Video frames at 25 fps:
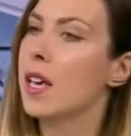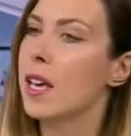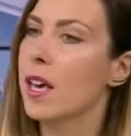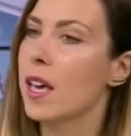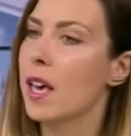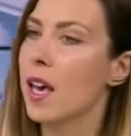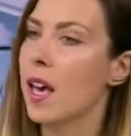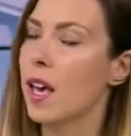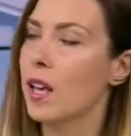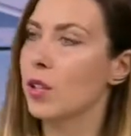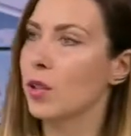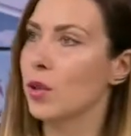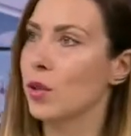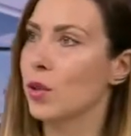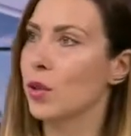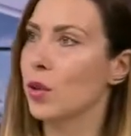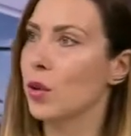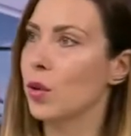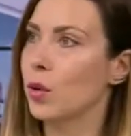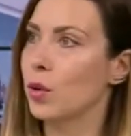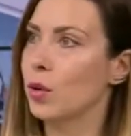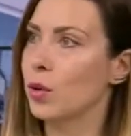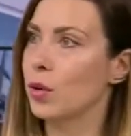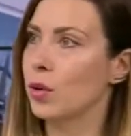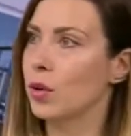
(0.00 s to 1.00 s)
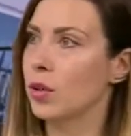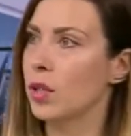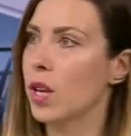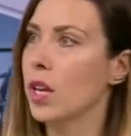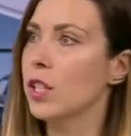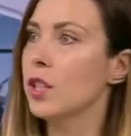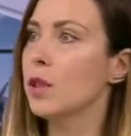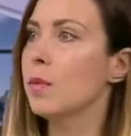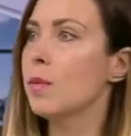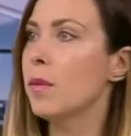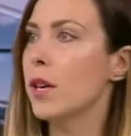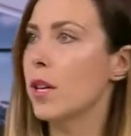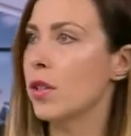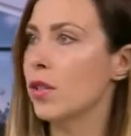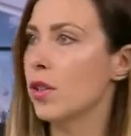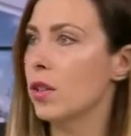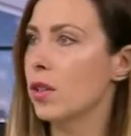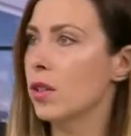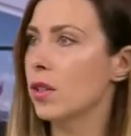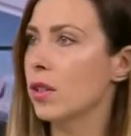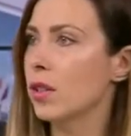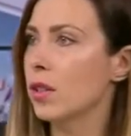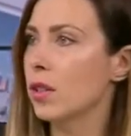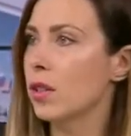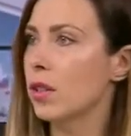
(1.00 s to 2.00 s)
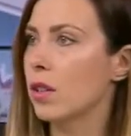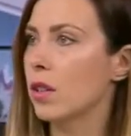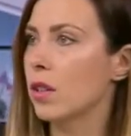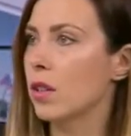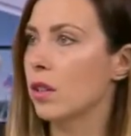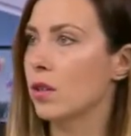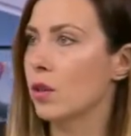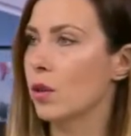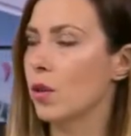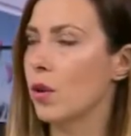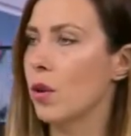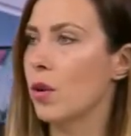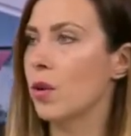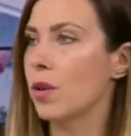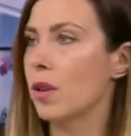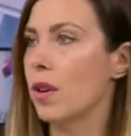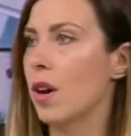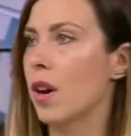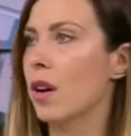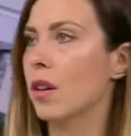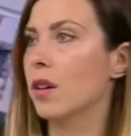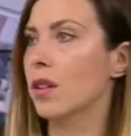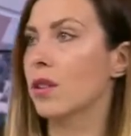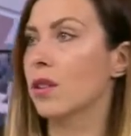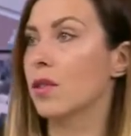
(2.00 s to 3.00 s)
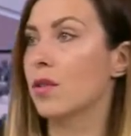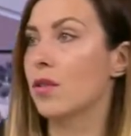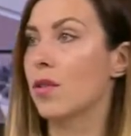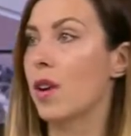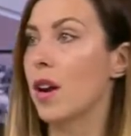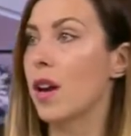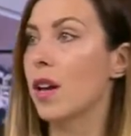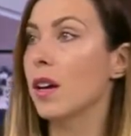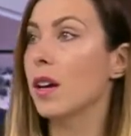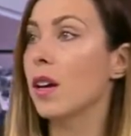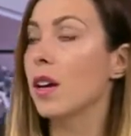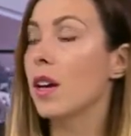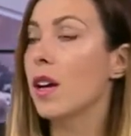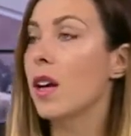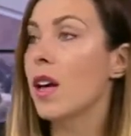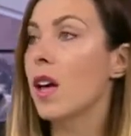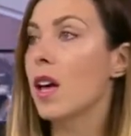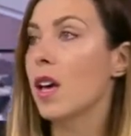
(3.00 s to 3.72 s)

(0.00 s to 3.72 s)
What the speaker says: he had to go to such measures to go on hunger strike,